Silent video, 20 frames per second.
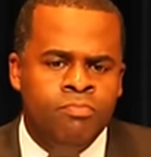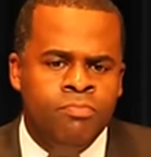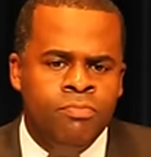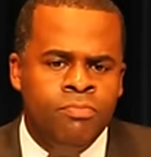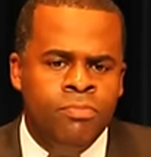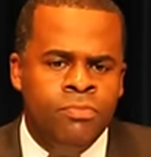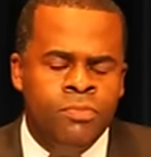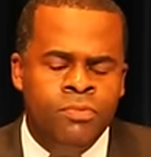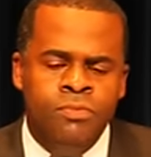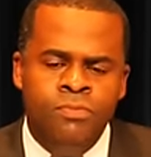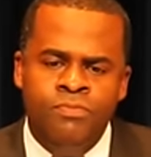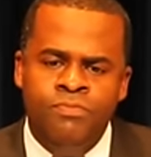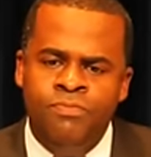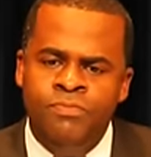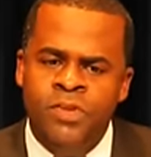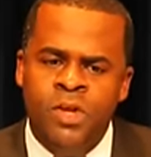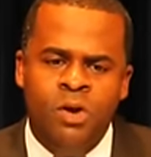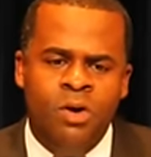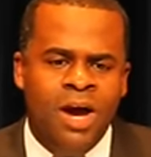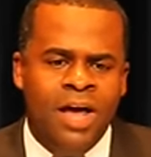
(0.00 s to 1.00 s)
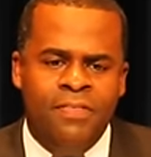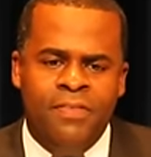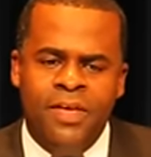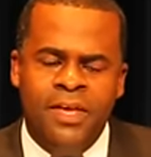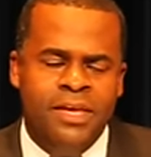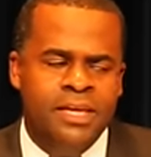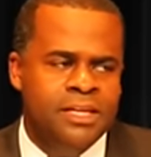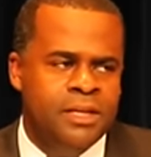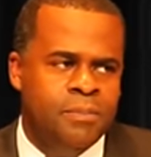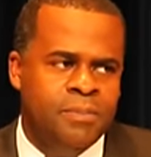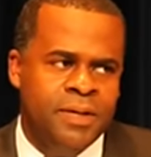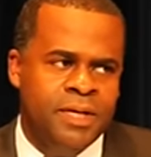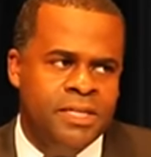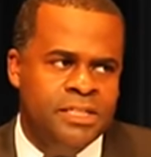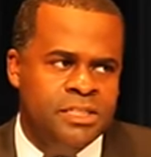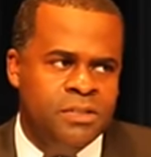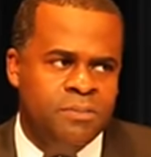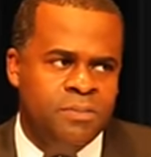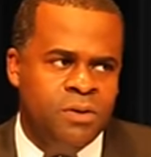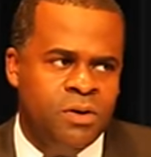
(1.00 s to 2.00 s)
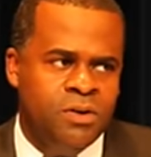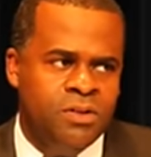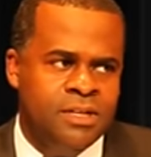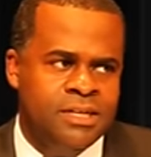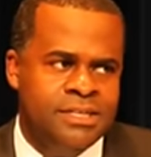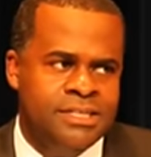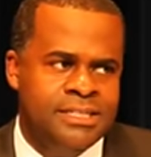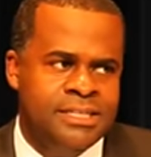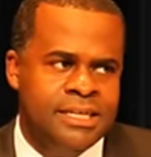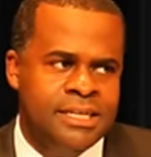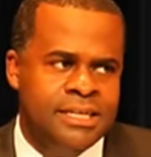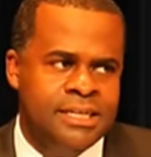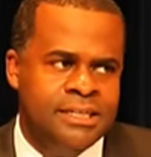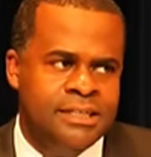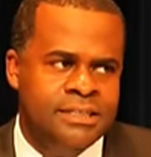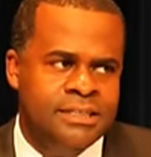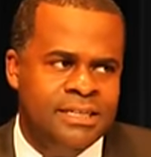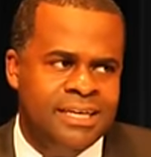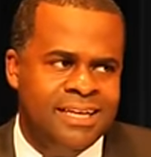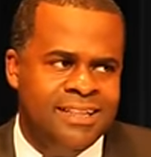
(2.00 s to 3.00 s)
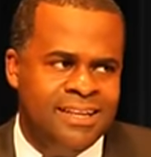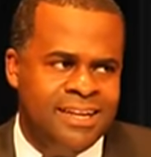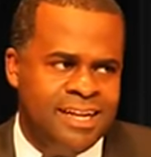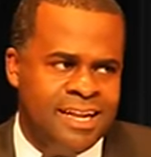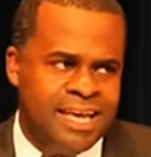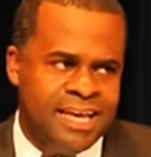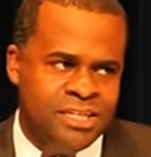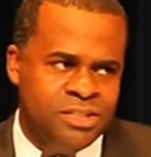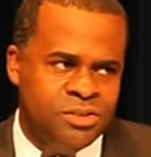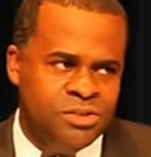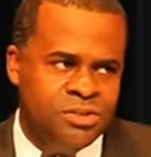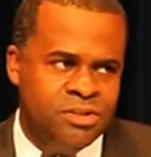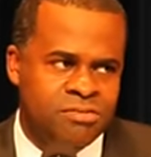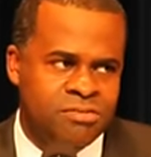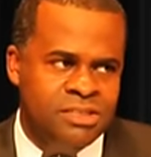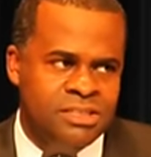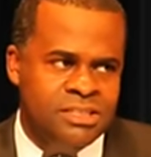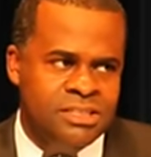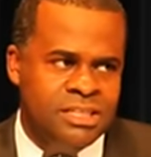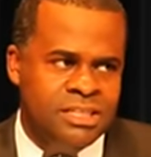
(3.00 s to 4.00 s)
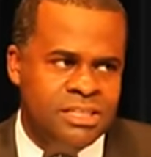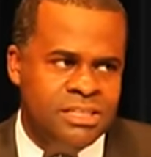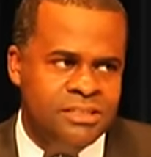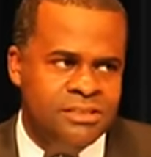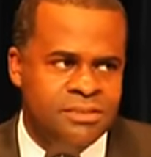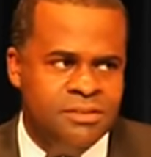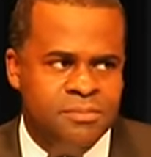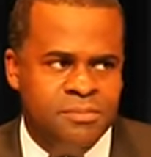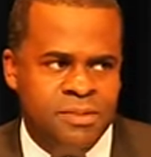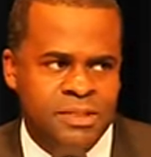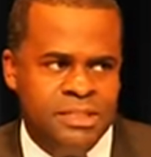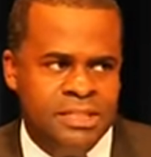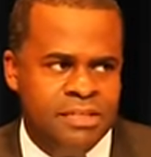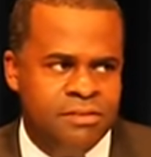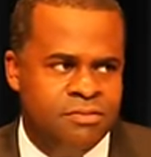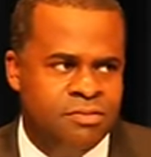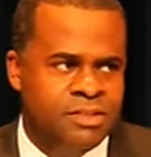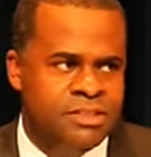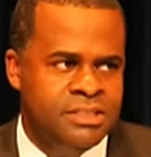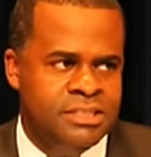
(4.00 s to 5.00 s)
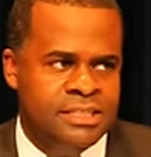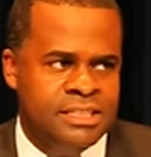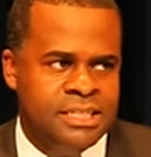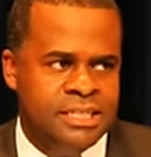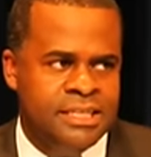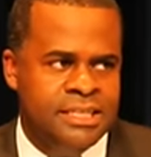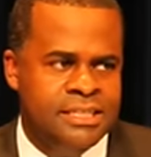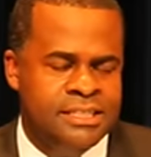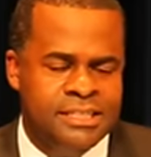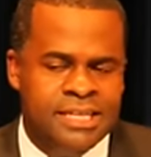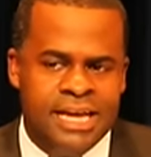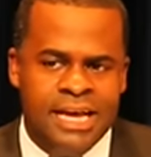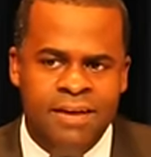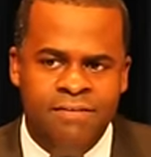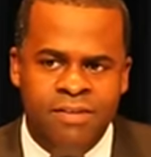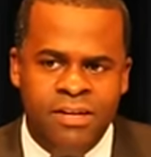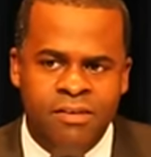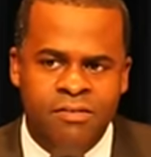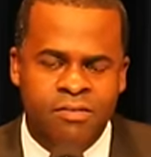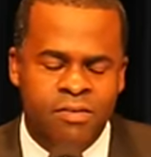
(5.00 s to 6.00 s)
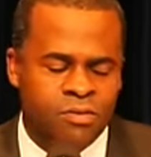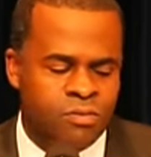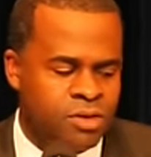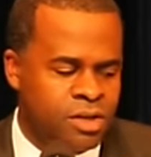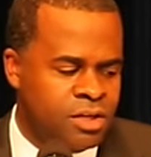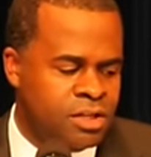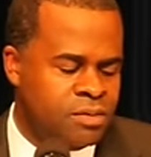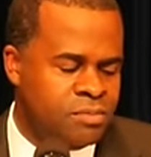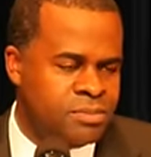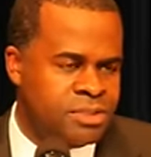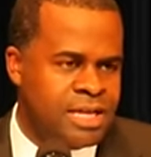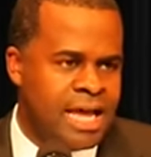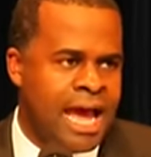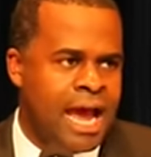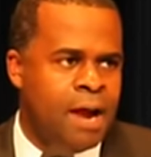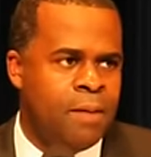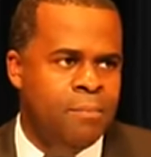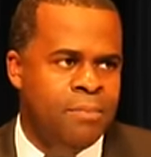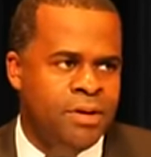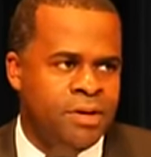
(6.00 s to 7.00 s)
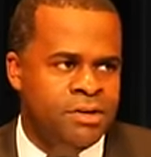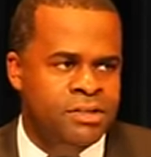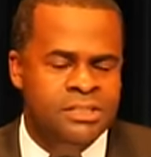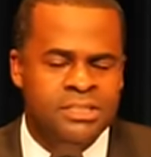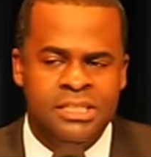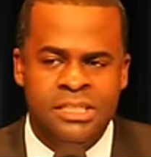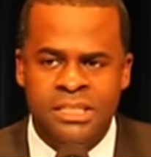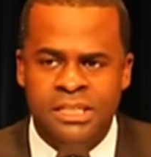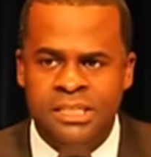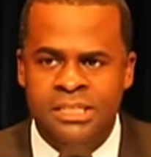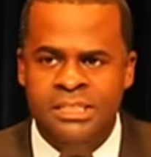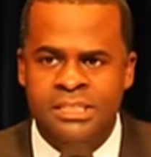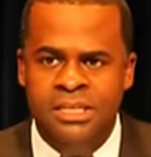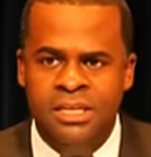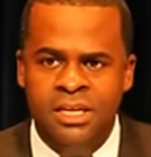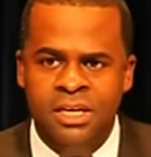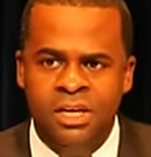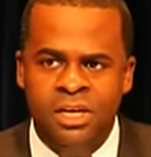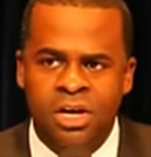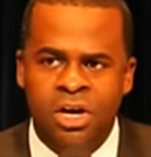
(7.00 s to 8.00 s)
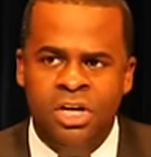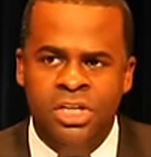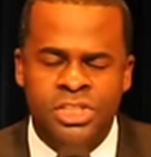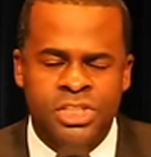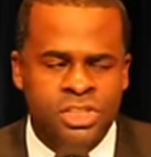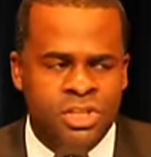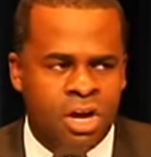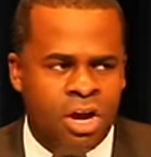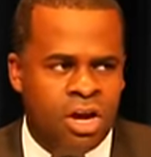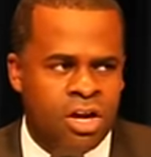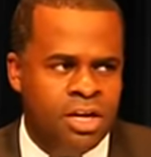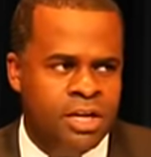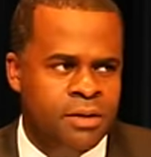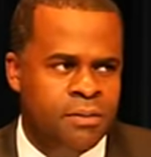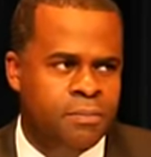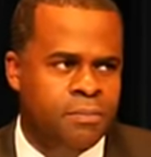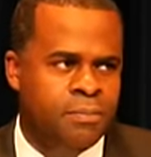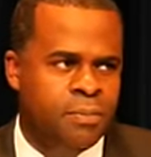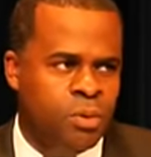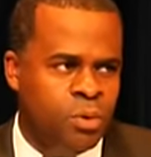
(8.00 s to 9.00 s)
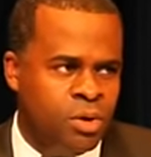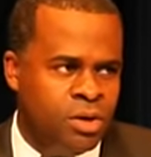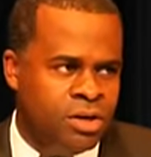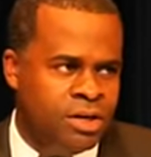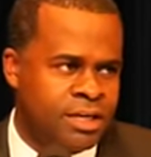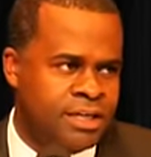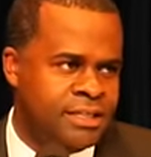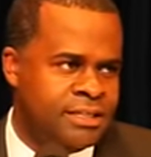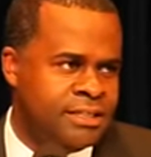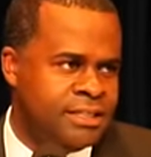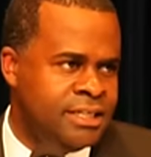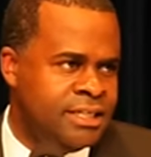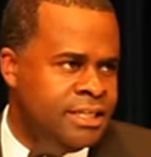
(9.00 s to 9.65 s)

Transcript: No, I think it depends upon the city and the nature of the city. I mean, different cities have different rhythms. Our peer cities are Charlotte, Portland,